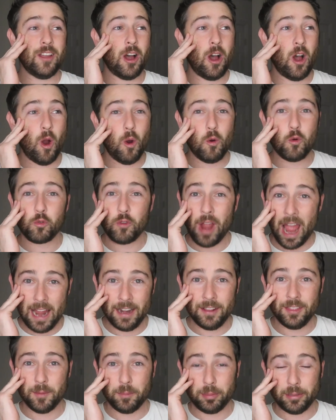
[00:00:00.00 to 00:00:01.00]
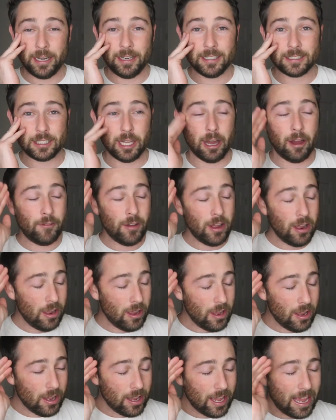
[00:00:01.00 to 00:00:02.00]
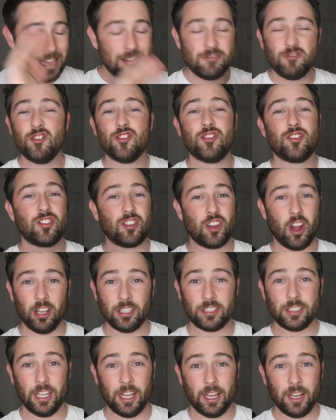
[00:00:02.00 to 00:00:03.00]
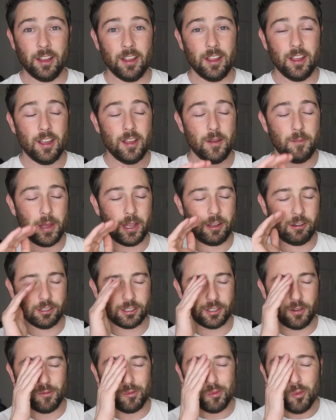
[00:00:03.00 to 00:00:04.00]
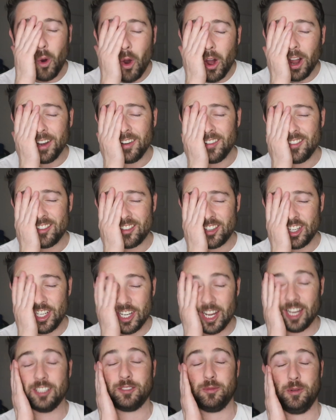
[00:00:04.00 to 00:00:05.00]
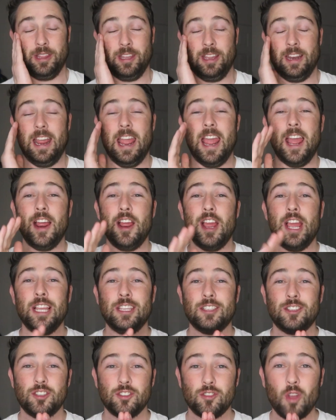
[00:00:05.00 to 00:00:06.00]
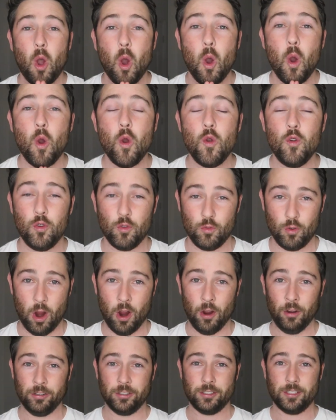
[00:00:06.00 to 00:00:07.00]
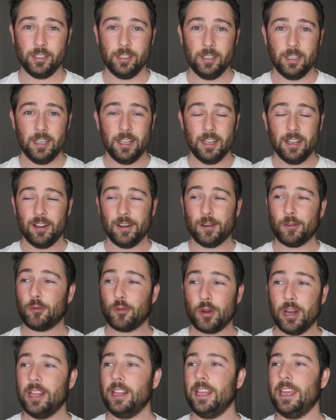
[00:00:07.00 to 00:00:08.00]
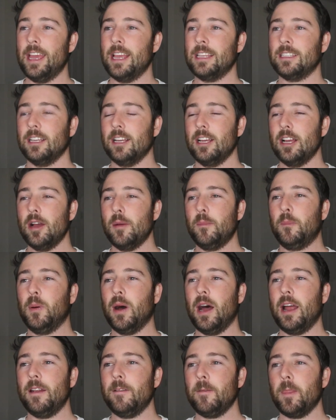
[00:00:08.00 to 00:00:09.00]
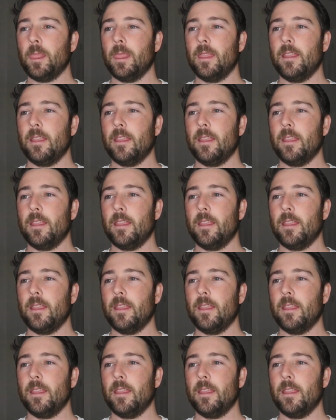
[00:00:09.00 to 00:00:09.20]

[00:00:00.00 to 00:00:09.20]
the whole rat in the blender stuff is disgusting because of what she does with it. It is so gross. It really is. But